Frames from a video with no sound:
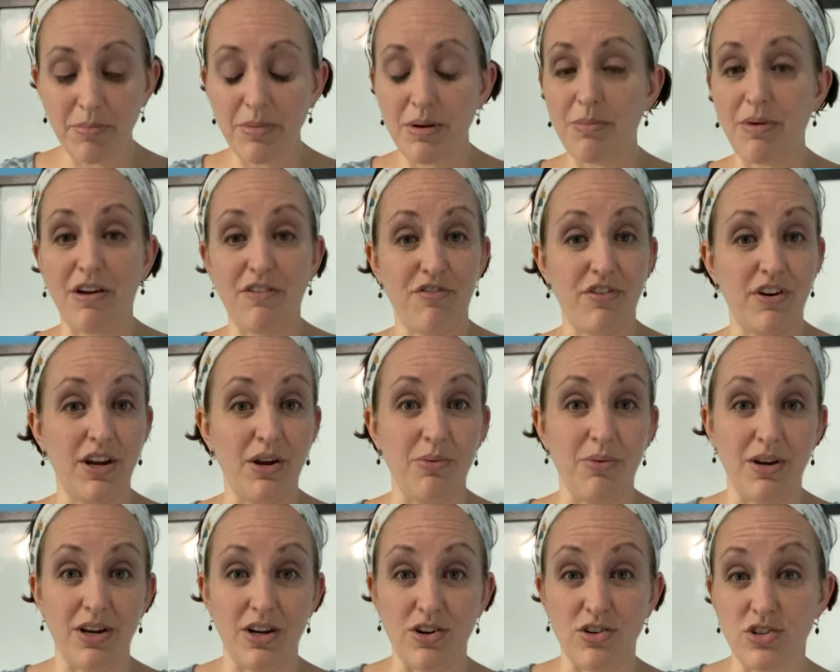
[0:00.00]
You might forget
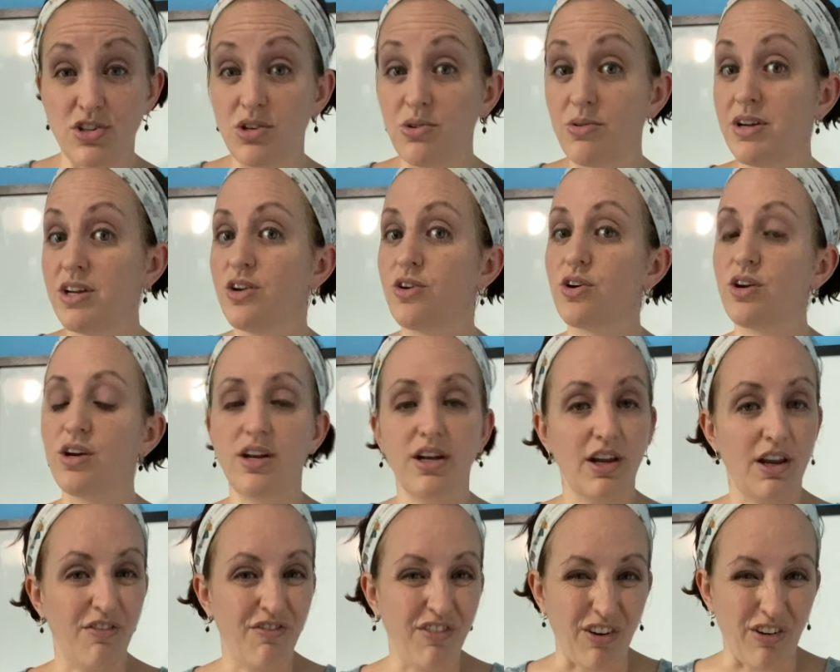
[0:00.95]
what you're doing. You're going
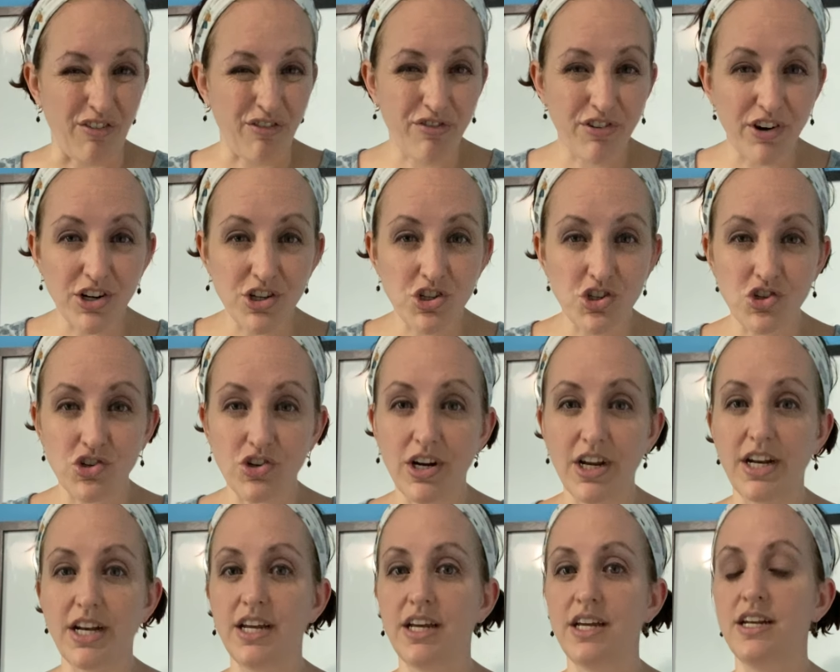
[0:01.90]
to feel
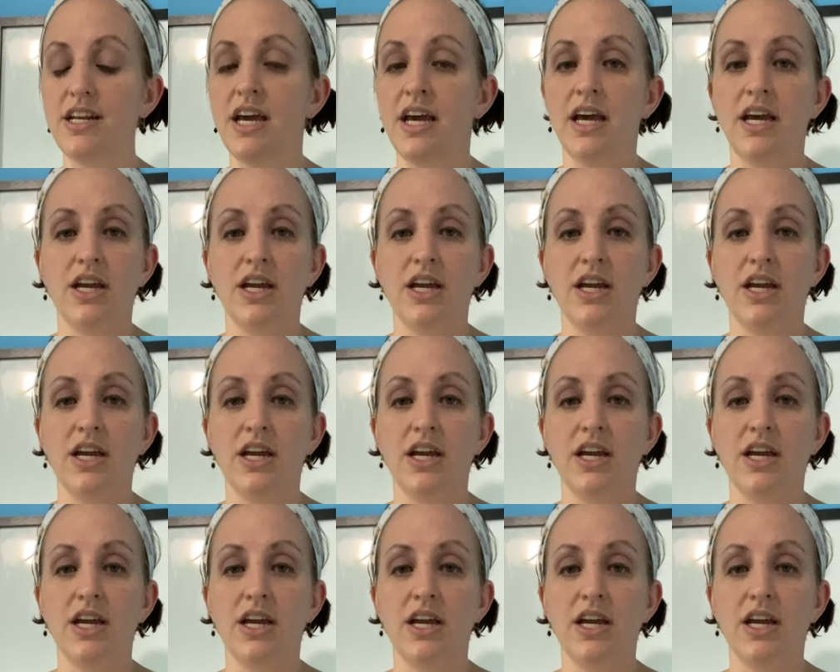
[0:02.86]
frustrated.